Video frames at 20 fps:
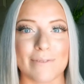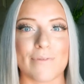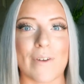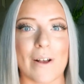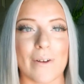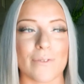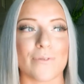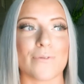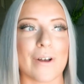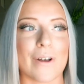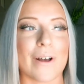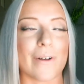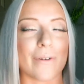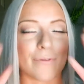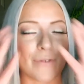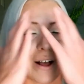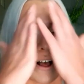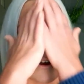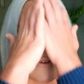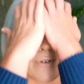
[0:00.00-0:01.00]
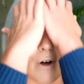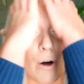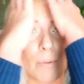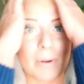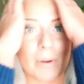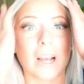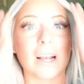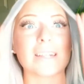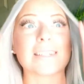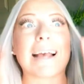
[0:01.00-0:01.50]
I felt fault
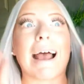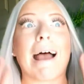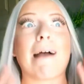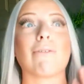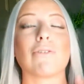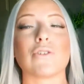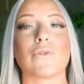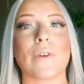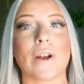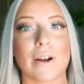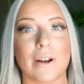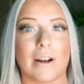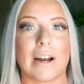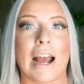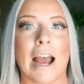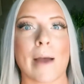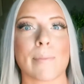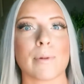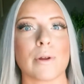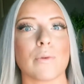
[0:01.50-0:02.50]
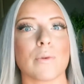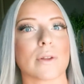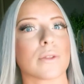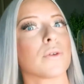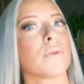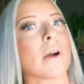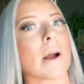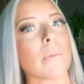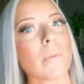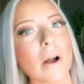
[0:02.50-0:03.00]
because I was very unhappy with
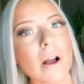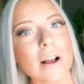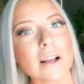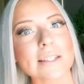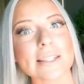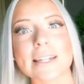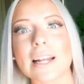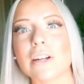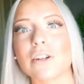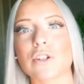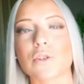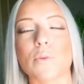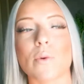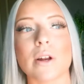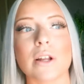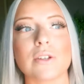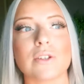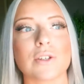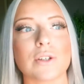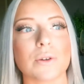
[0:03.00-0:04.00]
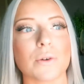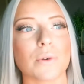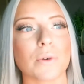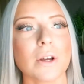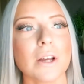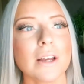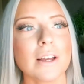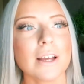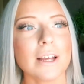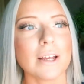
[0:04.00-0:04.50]
who I was, and I just wanted to
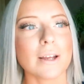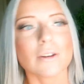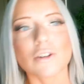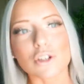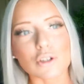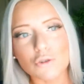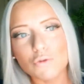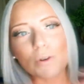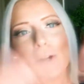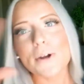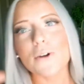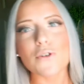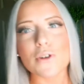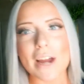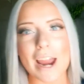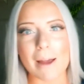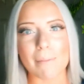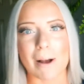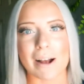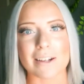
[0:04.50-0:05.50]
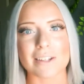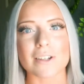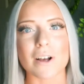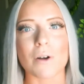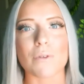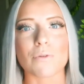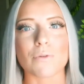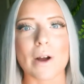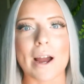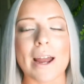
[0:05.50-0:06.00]
just recreate
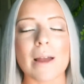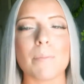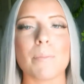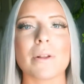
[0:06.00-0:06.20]
myself, right?